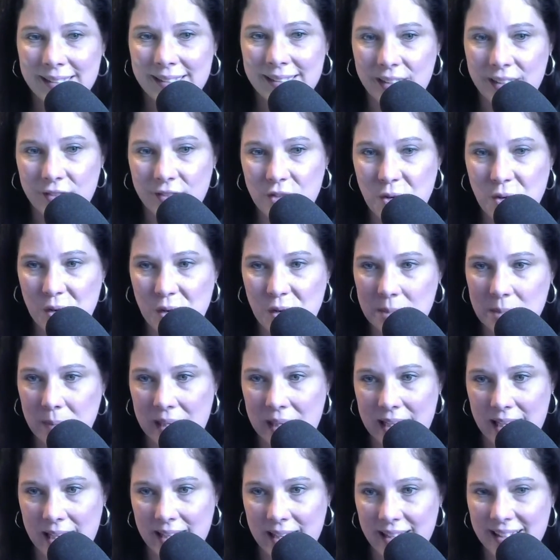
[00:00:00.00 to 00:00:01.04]
and of course
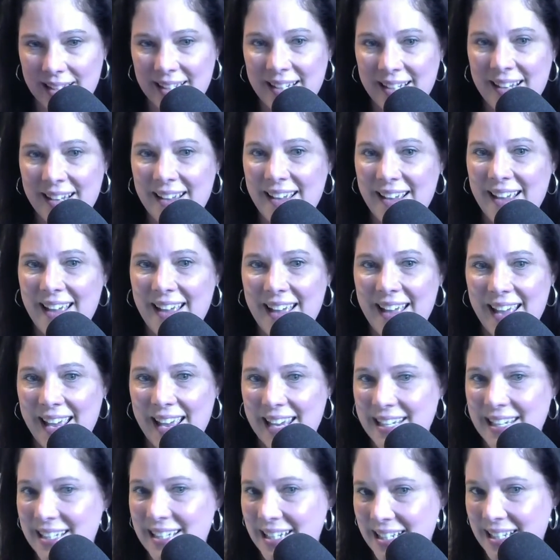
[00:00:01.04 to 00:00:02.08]
pink
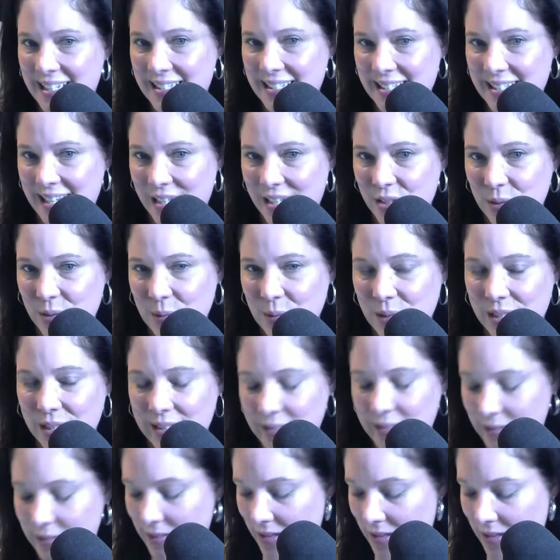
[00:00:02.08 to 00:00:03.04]
in any size you want.